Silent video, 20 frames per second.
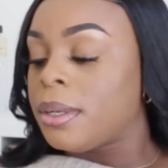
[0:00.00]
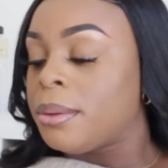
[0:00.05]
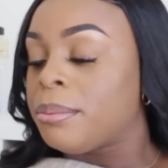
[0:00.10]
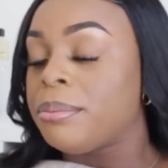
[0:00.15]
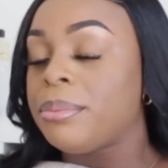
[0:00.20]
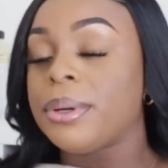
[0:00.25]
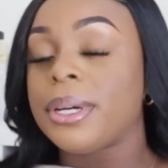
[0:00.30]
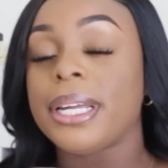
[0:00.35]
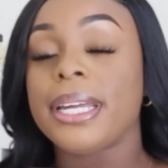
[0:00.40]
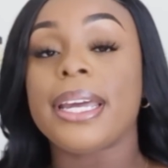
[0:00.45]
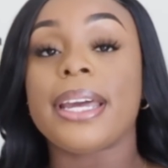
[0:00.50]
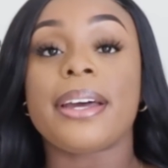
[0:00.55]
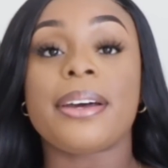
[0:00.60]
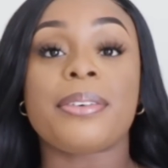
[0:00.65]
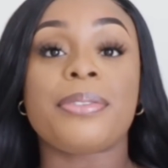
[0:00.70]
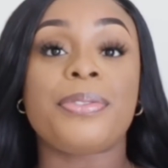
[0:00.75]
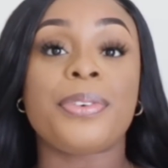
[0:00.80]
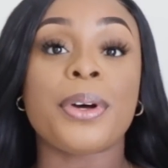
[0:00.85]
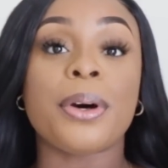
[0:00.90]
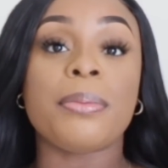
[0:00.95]
But yeah,
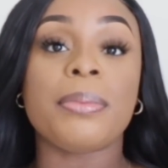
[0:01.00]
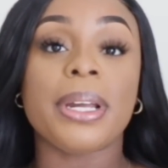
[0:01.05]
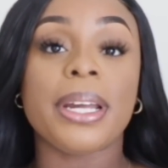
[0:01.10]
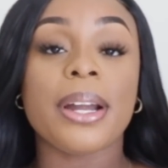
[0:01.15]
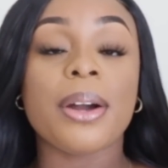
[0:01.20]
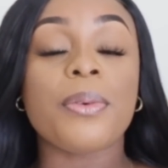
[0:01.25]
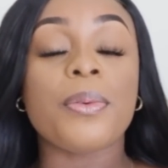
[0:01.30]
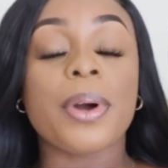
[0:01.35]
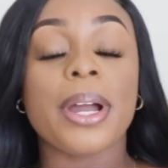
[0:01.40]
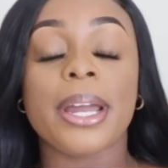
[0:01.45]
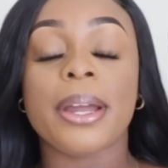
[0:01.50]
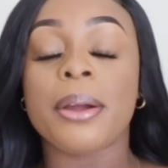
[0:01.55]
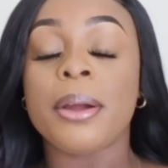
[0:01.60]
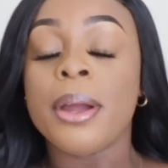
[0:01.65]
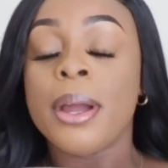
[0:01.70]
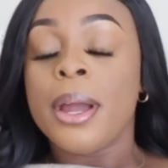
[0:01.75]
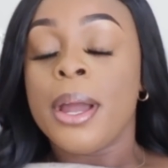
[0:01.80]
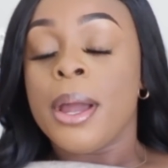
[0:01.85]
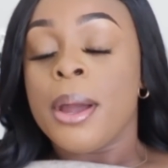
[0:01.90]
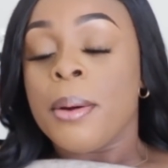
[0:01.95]
filming went
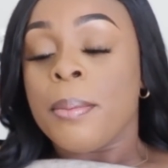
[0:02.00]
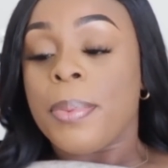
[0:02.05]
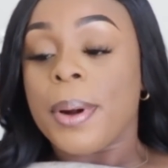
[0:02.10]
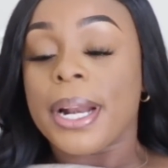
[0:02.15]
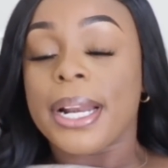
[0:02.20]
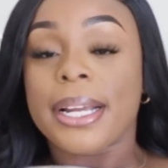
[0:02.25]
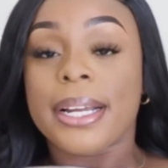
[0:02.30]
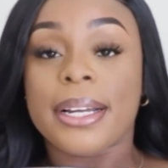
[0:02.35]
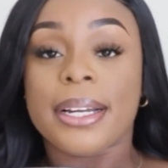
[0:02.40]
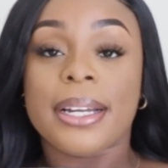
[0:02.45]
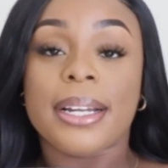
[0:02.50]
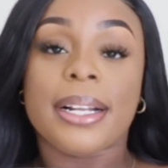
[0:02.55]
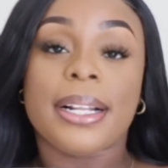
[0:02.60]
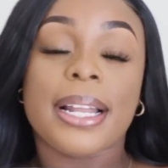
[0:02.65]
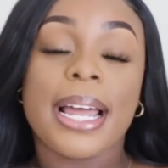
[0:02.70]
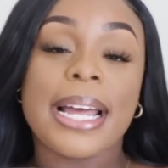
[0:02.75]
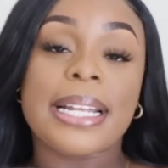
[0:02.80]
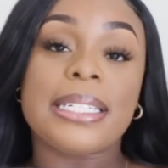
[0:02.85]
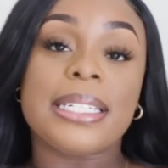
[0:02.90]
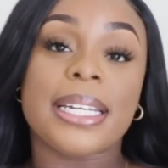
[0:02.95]
pretty good.
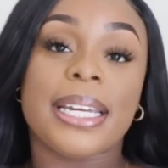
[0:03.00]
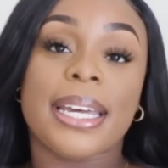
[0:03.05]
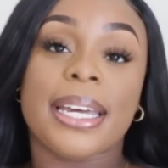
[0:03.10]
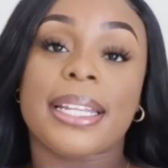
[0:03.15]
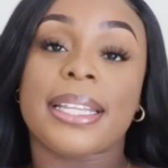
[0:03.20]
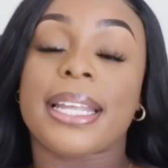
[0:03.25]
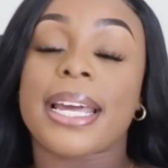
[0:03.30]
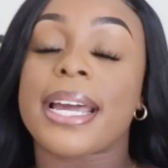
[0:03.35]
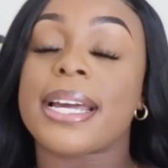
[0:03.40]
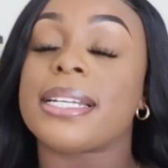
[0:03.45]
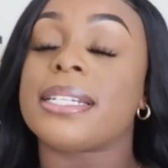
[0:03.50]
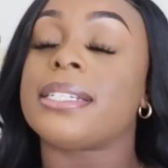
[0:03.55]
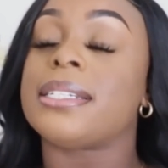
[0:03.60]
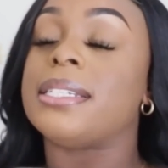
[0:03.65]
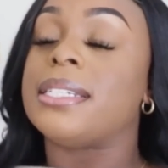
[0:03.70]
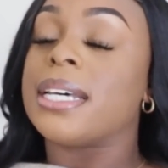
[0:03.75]
Glad to get that